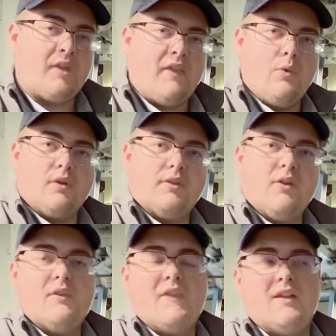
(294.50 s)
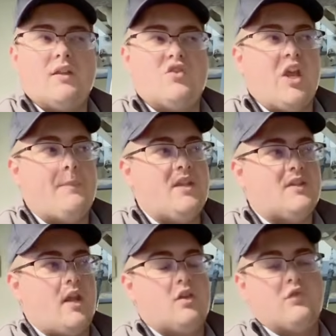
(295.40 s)
and they were alerted that a
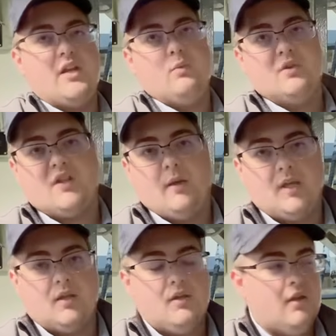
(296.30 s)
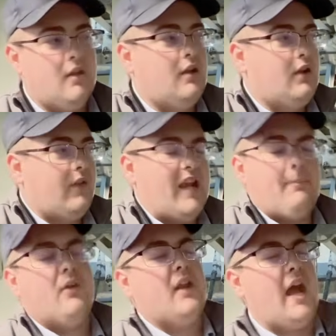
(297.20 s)
Japanese air raid was coming. They had
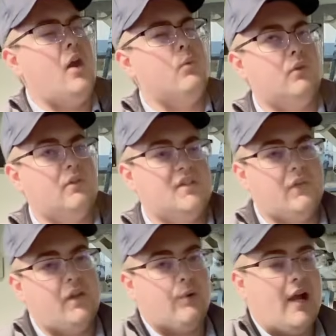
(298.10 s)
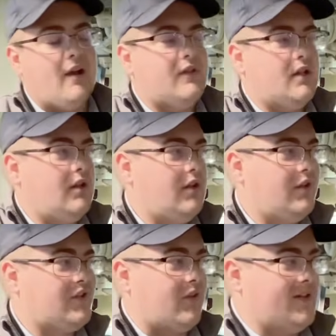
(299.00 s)
about an hour until they arrived.
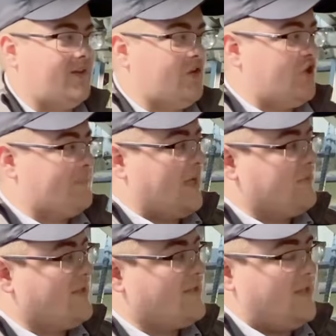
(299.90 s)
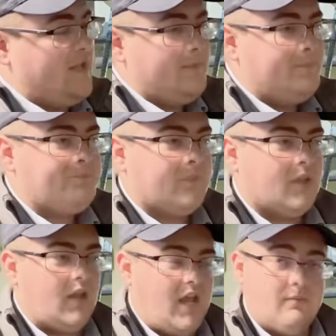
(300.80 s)
So they sent the ships out to sea
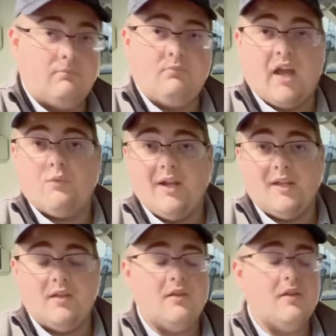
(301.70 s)
and got ready.